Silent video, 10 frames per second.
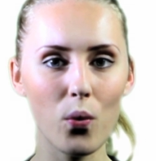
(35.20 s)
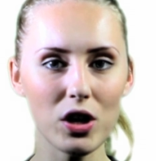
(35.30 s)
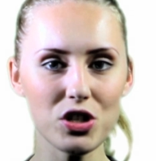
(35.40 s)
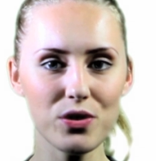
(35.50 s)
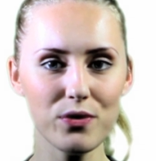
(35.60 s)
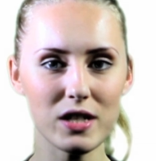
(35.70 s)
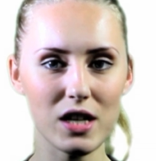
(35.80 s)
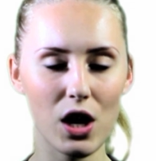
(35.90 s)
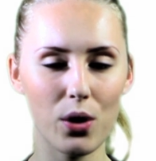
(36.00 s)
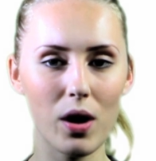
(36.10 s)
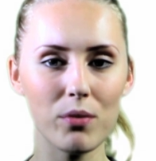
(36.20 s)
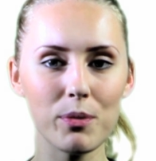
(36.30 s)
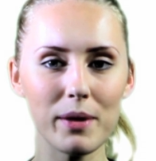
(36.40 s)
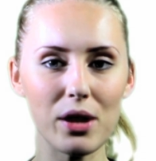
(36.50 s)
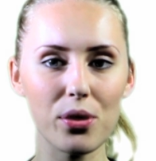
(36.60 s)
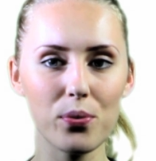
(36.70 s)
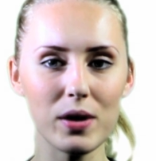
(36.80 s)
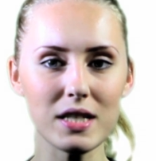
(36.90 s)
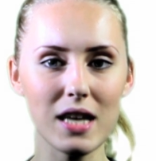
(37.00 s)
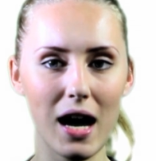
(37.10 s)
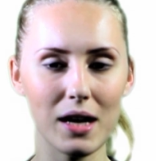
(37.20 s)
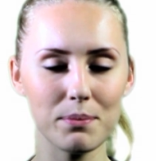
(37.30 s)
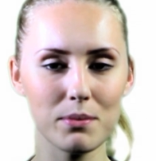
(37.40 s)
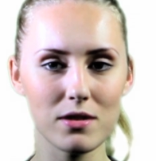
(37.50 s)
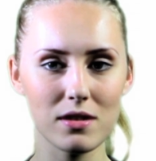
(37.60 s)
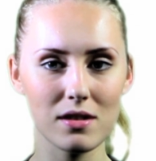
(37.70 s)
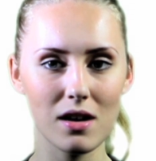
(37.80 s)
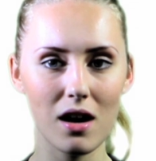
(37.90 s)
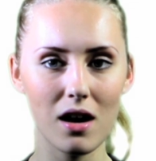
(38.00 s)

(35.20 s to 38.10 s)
Watch the video and repeat 3 times.